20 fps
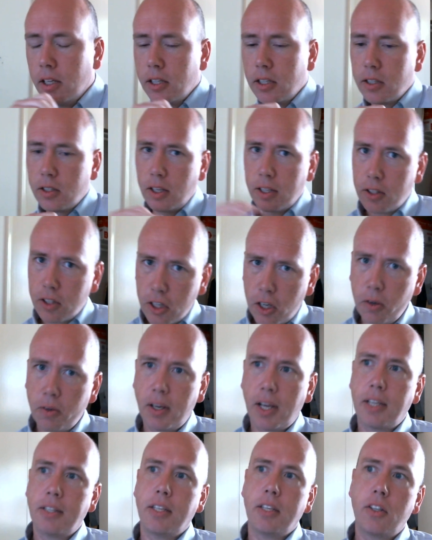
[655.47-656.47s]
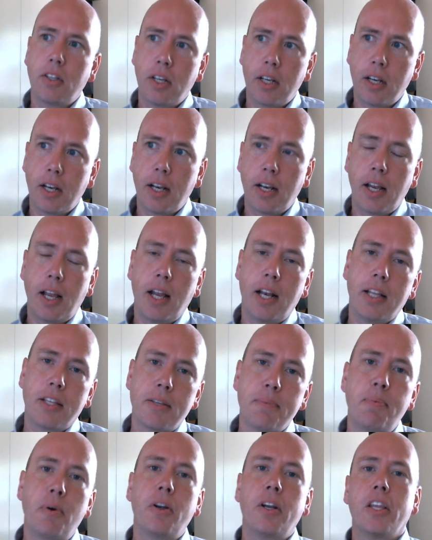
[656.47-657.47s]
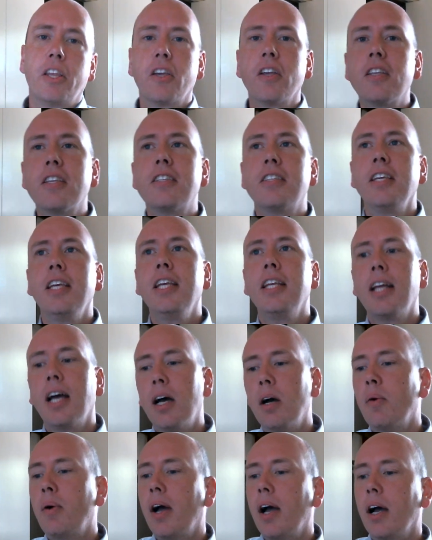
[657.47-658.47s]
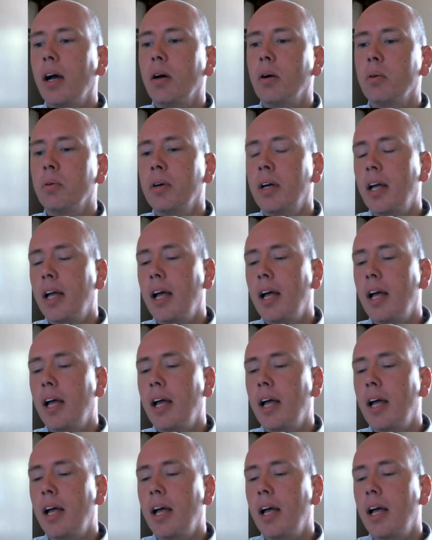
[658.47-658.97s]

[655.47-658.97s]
So that's securitization, and it's important. You can see now how